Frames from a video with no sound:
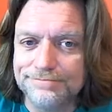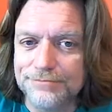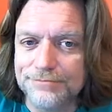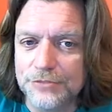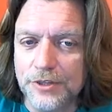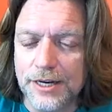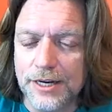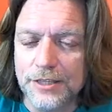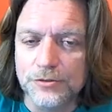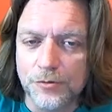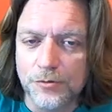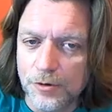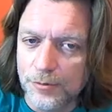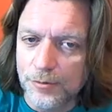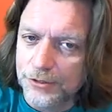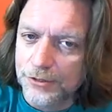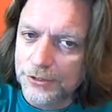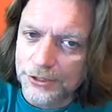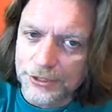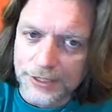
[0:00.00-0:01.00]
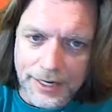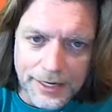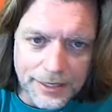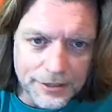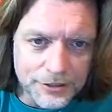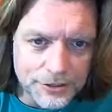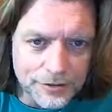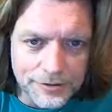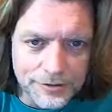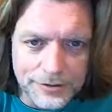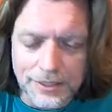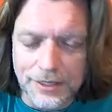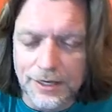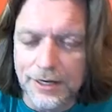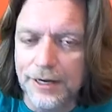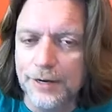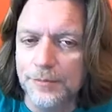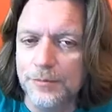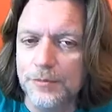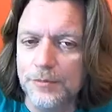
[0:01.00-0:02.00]
Transformers change over
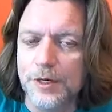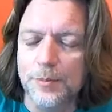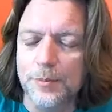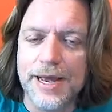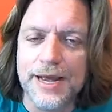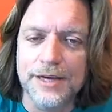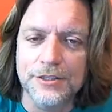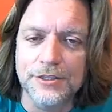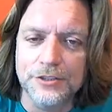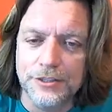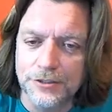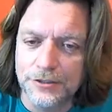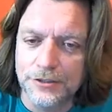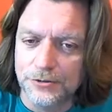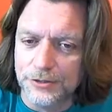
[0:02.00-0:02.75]
time, capacitors,